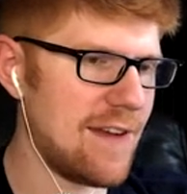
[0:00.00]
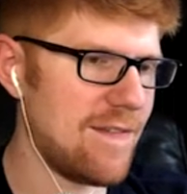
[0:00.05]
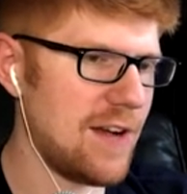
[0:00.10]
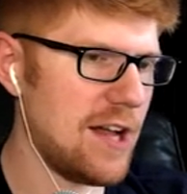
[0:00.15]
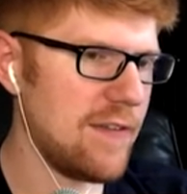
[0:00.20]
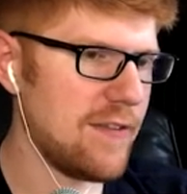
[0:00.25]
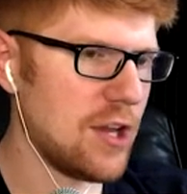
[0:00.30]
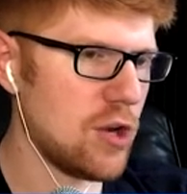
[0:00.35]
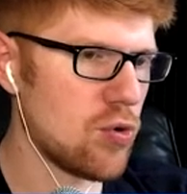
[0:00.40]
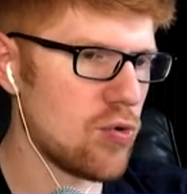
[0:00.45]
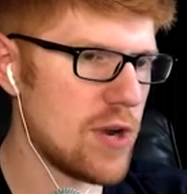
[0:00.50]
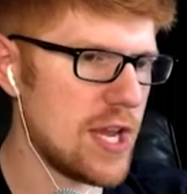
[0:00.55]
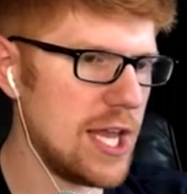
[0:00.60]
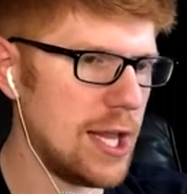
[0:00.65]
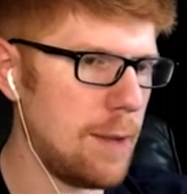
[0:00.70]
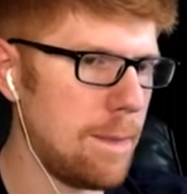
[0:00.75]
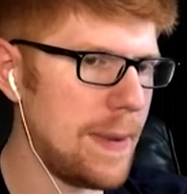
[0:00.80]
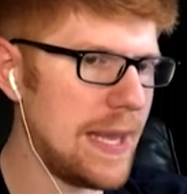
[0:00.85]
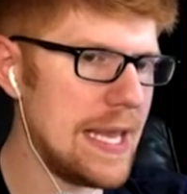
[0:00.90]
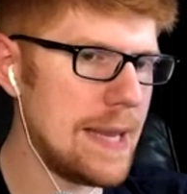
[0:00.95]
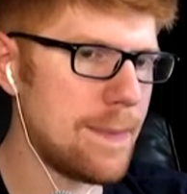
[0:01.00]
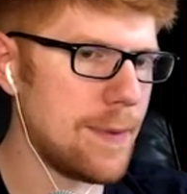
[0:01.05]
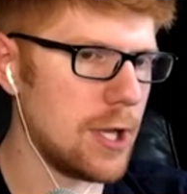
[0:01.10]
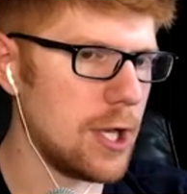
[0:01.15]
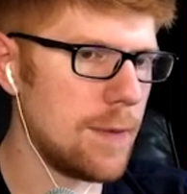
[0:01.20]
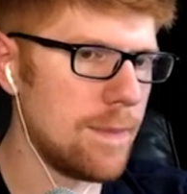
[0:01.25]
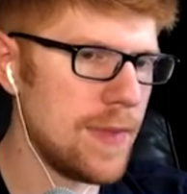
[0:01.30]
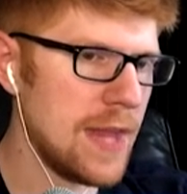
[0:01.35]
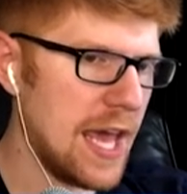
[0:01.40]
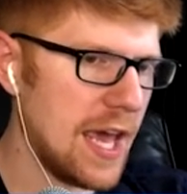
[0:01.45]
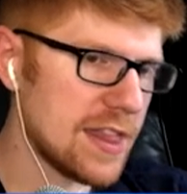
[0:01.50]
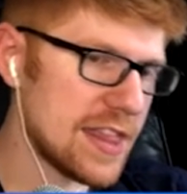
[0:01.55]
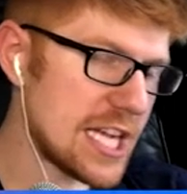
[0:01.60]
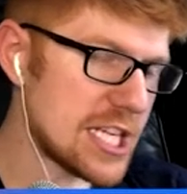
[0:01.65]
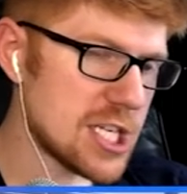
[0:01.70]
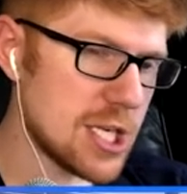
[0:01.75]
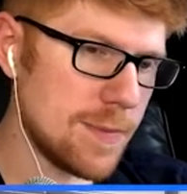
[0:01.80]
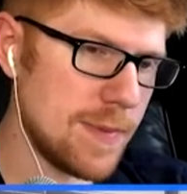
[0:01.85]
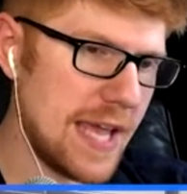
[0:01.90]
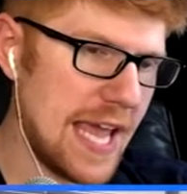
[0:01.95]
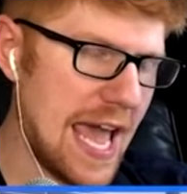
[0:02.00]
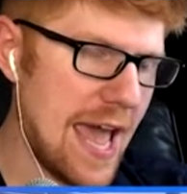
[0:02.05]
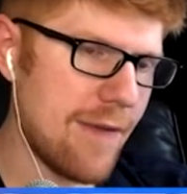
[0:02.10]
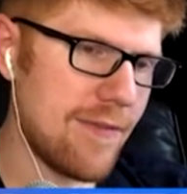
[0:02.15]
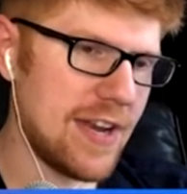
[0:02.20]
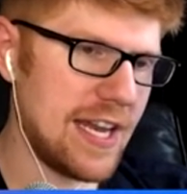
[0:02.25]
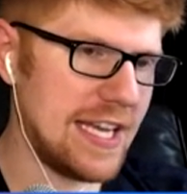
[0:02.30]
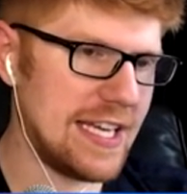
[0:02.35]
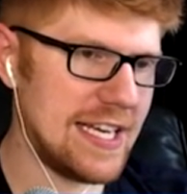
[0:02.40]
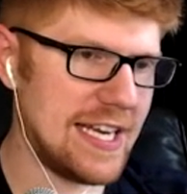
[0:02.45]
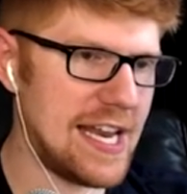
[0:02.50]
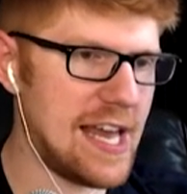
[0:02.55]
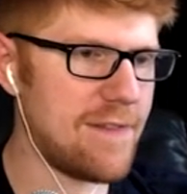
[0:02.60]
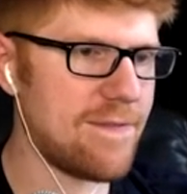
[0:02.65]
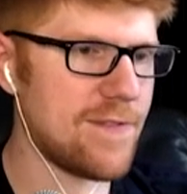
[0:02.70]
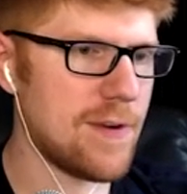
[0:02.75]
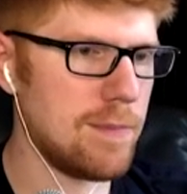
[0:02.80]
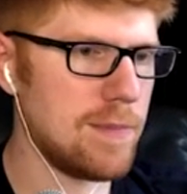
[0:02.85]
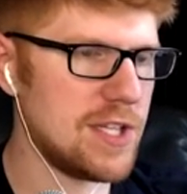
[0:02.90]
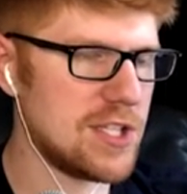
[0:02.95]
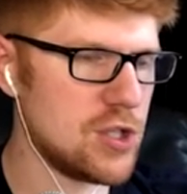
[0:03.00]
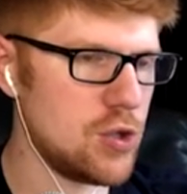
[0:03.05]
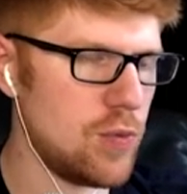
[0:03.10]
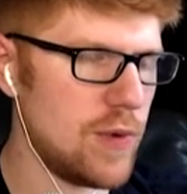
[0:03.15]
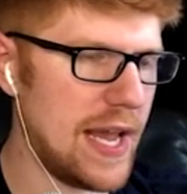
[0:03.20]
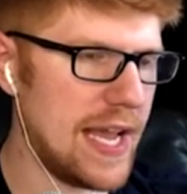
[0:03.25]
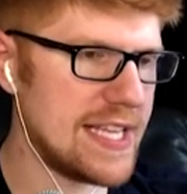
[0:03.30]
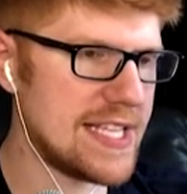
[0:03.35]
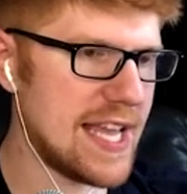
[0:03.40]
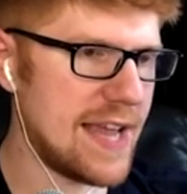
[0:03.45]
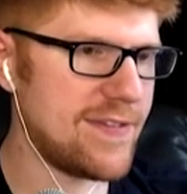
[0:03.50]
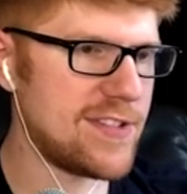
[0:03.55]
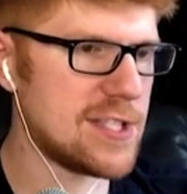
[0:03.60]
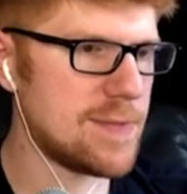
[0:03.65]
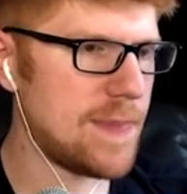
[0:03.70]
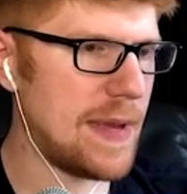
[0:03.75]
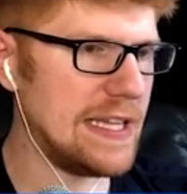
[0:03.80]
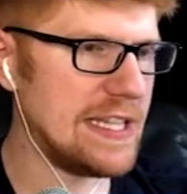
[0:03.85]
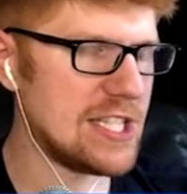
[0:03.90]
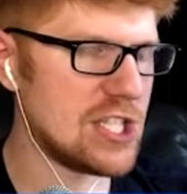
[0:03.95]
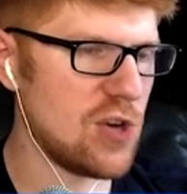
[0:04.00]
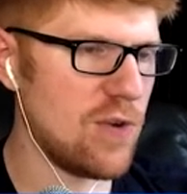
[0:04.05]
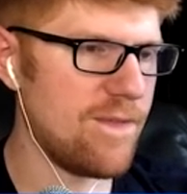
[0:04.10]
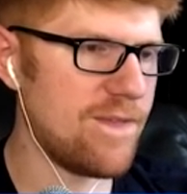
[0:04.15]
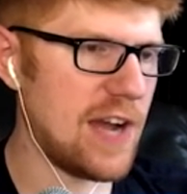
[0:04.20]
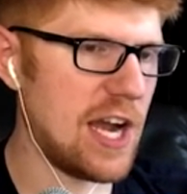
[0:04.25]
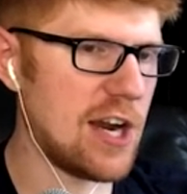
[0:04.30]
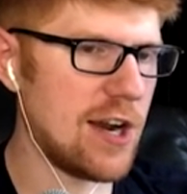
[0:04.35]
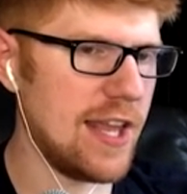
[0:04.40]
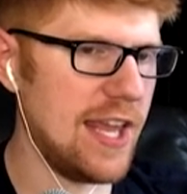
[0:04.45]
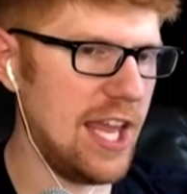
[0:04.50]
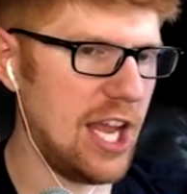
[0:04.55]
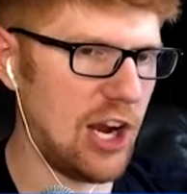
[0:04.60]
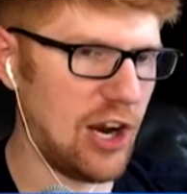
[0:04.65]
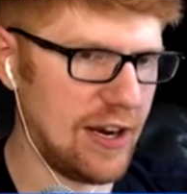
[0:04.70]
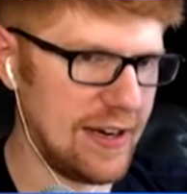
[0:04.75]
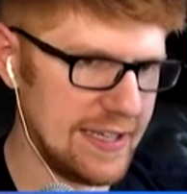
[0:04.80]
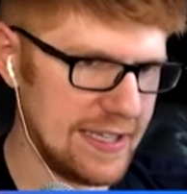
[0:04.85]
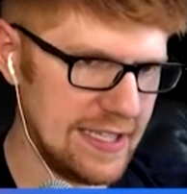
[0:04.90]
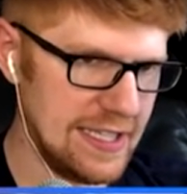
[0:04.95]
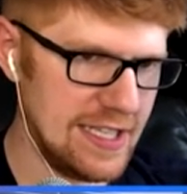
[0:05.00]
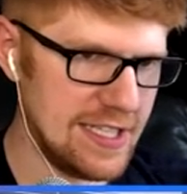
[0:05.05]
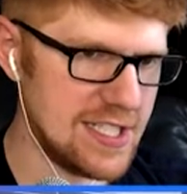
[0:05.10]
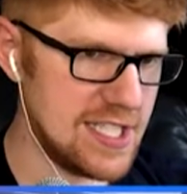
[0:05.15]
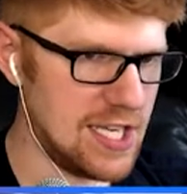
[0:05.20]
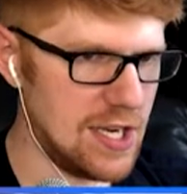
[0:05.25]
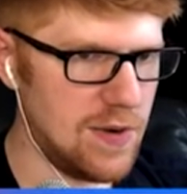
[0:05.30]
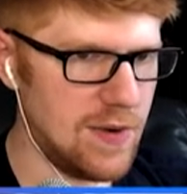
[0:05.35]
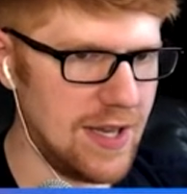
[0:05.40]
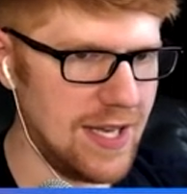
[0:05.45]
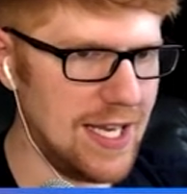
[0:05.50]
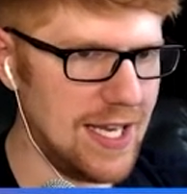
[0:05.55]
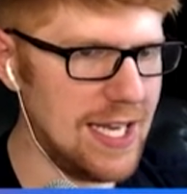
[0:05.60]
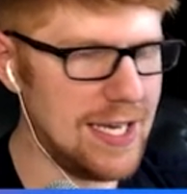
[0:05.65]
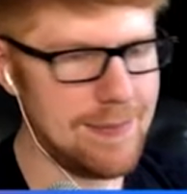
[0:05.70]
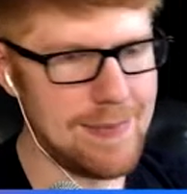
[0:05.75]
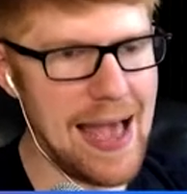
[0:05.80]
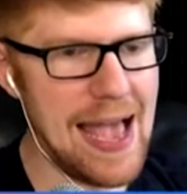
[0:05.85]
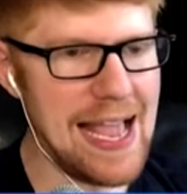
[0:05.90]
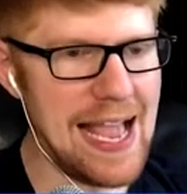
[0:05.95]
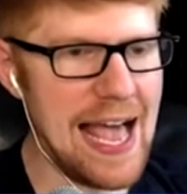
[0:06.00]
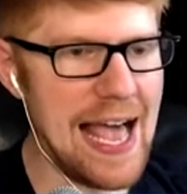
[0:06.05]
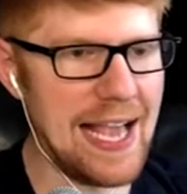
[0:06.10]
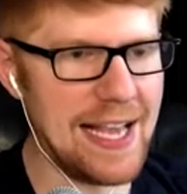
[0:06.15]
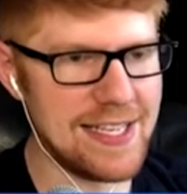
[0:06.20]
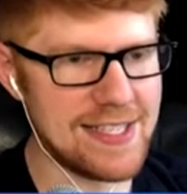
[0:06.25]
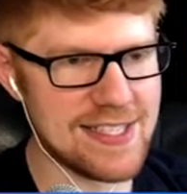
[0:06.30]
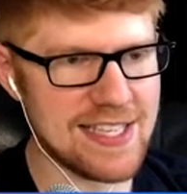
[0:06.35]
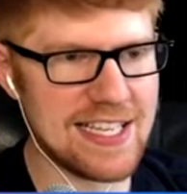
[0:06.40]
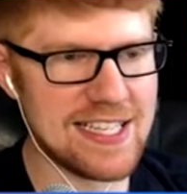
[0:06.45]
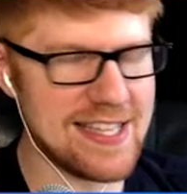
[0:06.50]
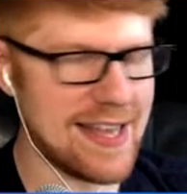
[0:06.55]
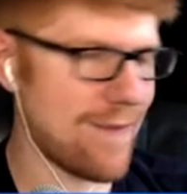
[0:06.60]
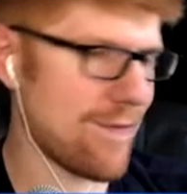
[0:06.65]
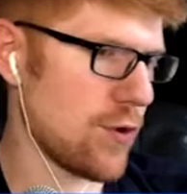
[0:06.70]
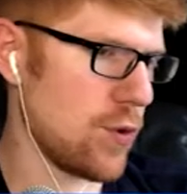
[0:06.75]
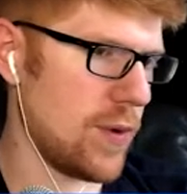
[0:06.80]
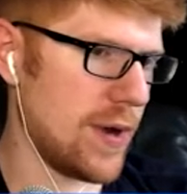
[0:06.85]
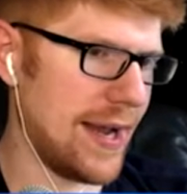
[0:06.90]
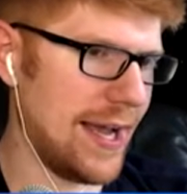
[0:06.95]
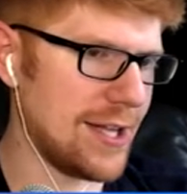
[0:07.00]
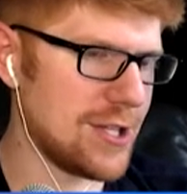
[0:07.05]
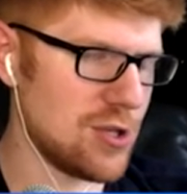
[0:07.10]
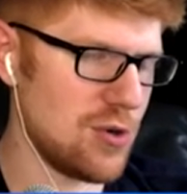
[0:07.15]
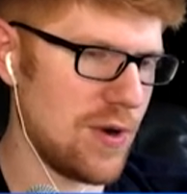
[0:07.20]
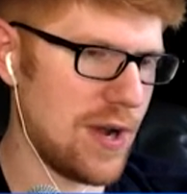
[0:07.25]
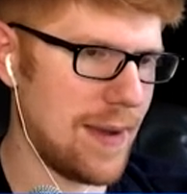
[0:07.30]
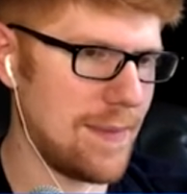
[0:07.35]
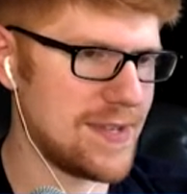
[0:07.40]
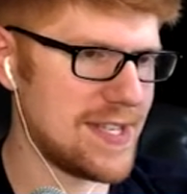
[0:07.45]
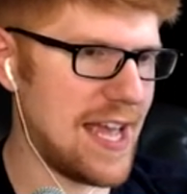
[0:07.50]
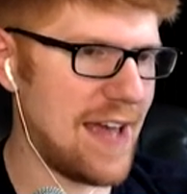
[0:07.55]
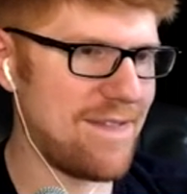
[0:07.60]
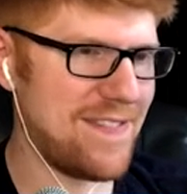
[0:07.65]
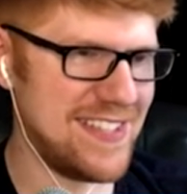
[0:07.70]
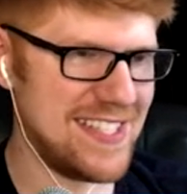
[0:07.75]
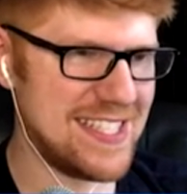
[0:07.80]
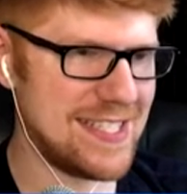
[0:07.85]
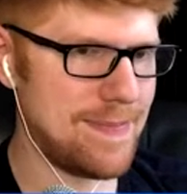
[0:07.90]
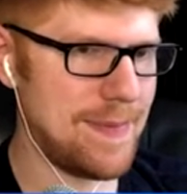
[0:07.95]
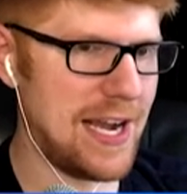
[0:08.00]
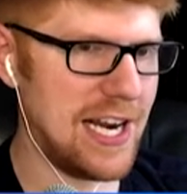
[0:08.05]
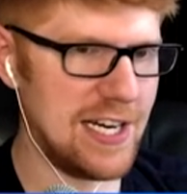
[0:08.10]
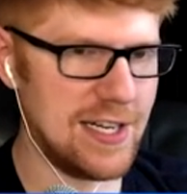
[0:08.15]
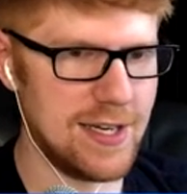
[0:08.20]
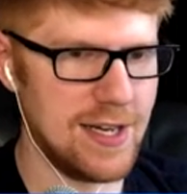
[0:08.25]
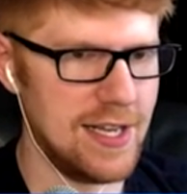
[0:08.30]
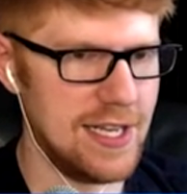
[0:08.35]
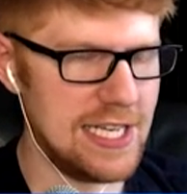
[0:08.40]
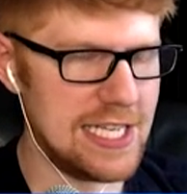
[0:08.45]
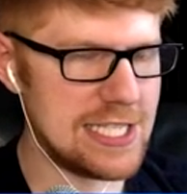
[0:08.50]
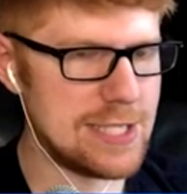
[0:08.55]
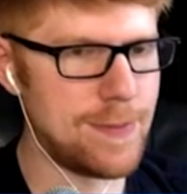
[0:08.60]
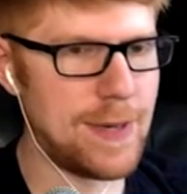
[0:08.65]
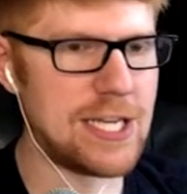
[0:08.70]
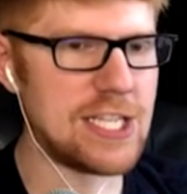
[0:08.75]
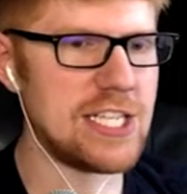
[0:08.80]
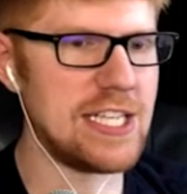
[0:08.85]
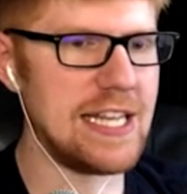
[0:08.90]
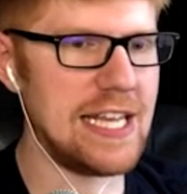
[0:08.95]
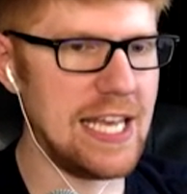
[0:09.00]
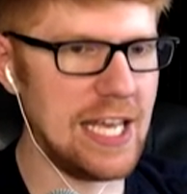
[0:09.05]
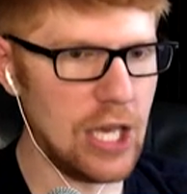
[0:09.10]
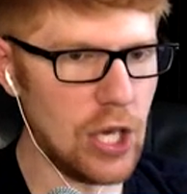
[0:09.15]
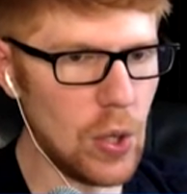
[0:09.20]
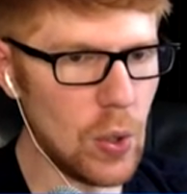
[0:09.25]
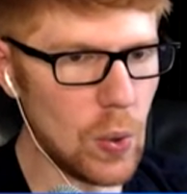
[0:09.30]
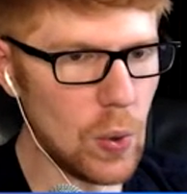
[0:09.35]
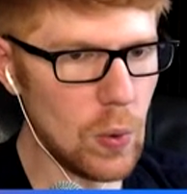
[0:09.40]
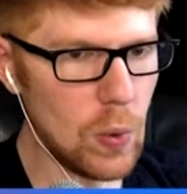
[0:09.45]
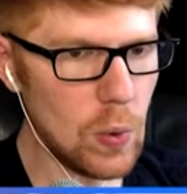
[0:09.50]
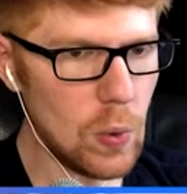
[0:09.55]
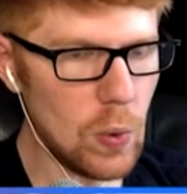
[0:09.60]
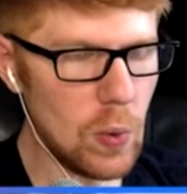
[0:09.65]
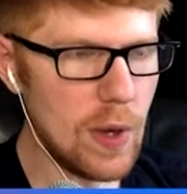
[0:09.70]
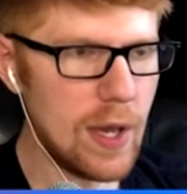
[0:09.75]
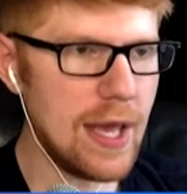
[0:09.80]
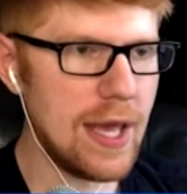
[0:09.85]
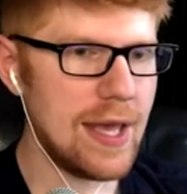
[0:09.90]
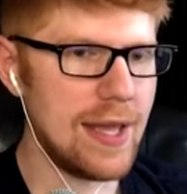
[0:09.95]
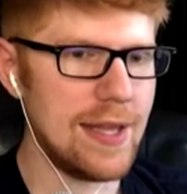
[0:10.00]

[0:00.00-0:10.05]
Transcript: involving real people. That should be evident enough from the 2 days I've spent so far here. So, in my eyes, it's everyone else who comes off as smart, especially you.